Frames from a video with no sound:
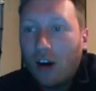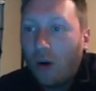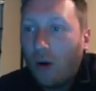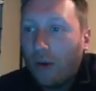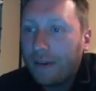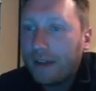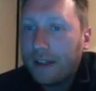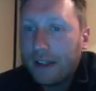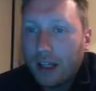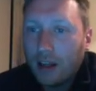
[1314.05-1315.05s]
on
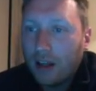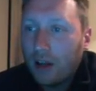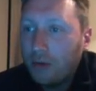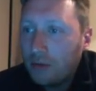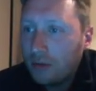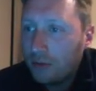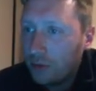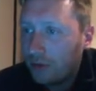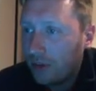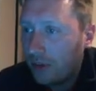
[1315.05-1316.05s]
a loan
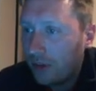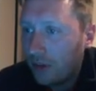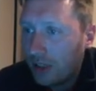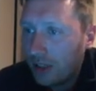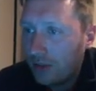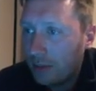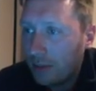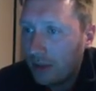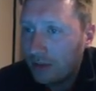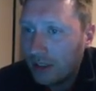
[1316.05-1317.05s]
for 33
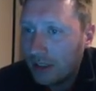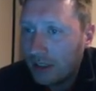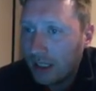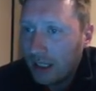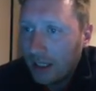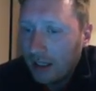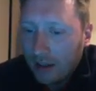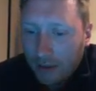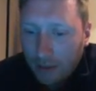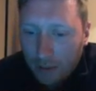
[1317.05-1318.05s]
appearances,
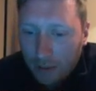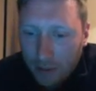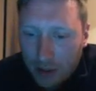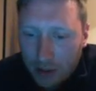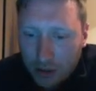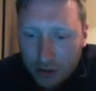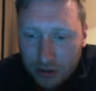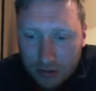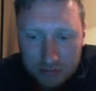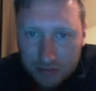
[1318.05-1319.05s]

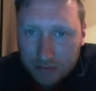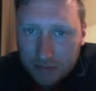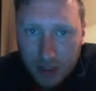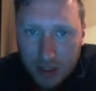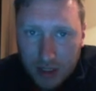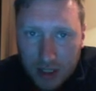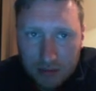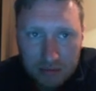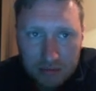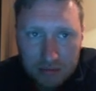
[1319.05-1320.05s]
which I
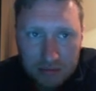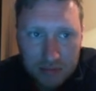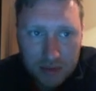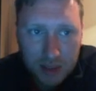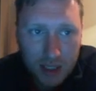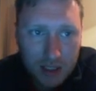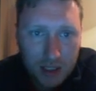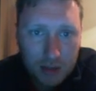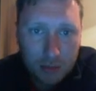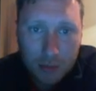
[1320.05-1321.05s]
think
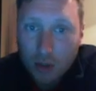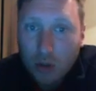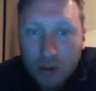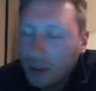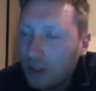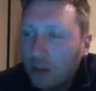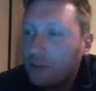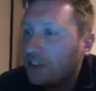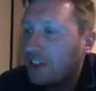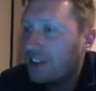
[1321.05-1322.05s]
it would be good. It'd be good
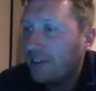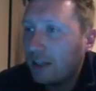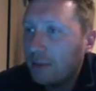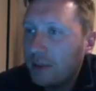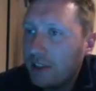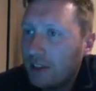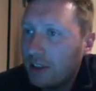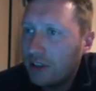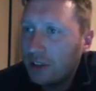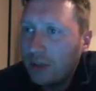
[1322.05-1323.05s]
for his development. He'd
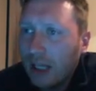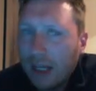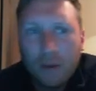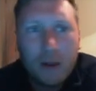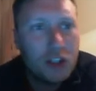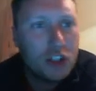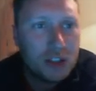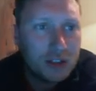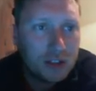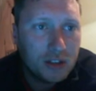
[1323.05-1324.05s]
learn a new language
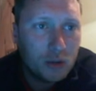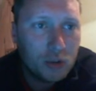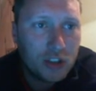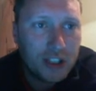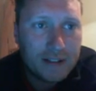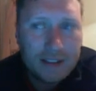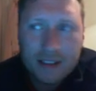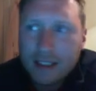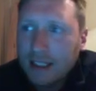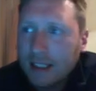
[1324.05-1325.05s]
and new skills.
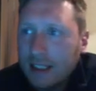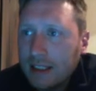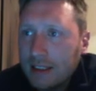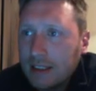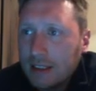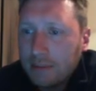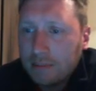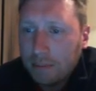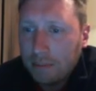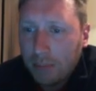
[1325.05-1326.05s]

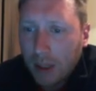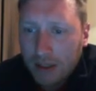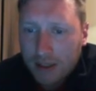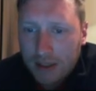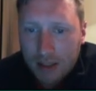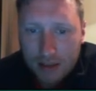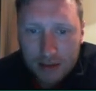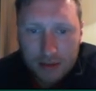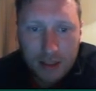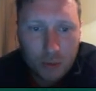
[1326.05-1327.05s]
But
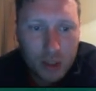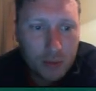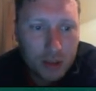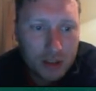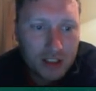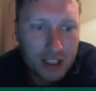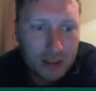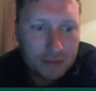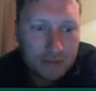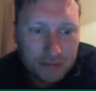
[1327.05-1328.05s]
we want to see
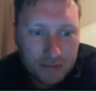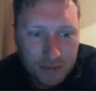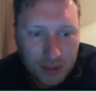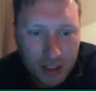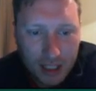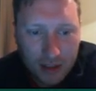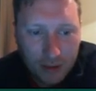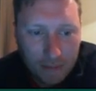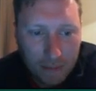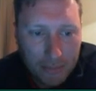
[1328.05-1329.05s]
him kicking
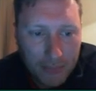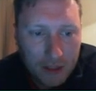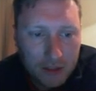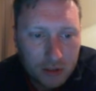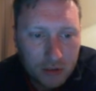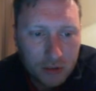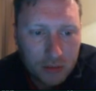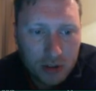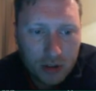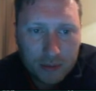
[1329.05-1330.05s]
on. So
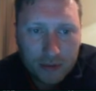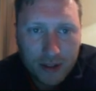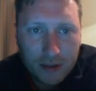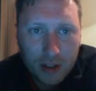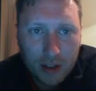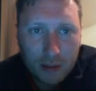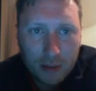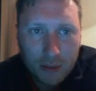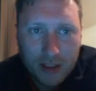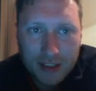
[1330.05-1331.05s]
Newton Durham found a club
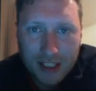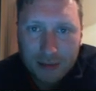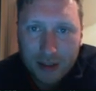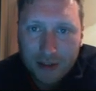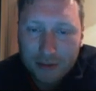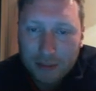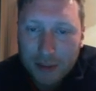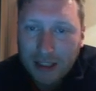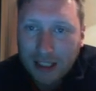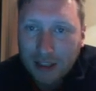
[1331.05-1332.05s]
in West Ham, having
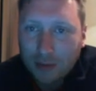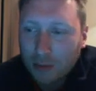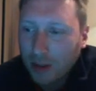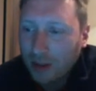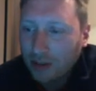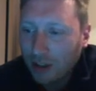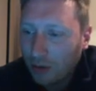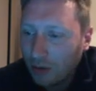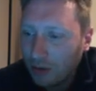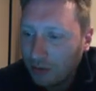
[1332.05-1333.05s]
been linked with
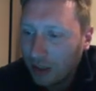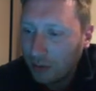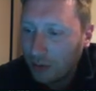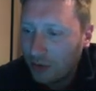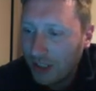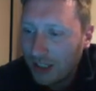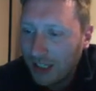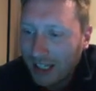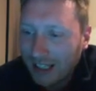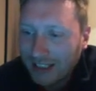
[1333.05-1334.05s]
Barcelona and Real Madrid,
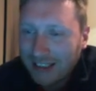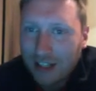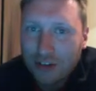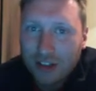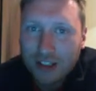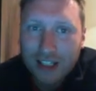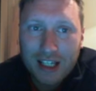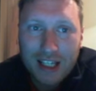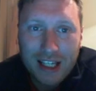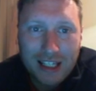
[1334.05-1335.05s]
etc.
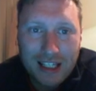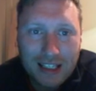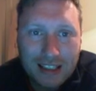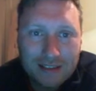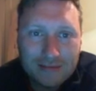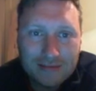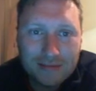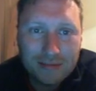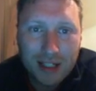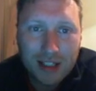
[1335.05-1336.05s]
He
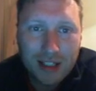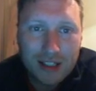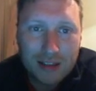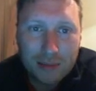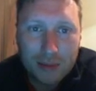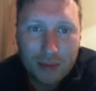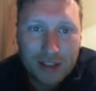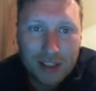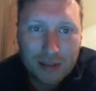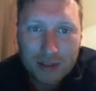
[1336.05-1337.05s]
man, ended up at
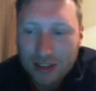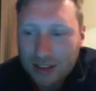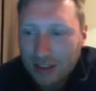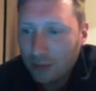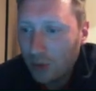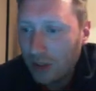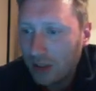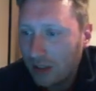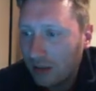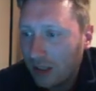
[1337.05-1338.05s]
West Ham. But he's still
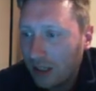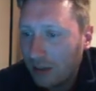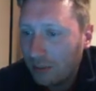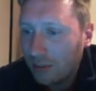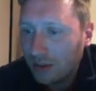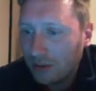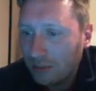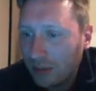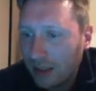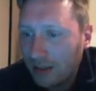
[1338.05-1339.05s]
wanted by some
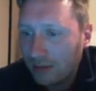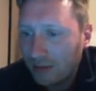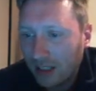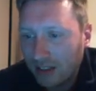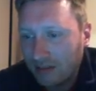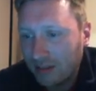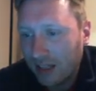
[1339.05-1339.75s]
big, well,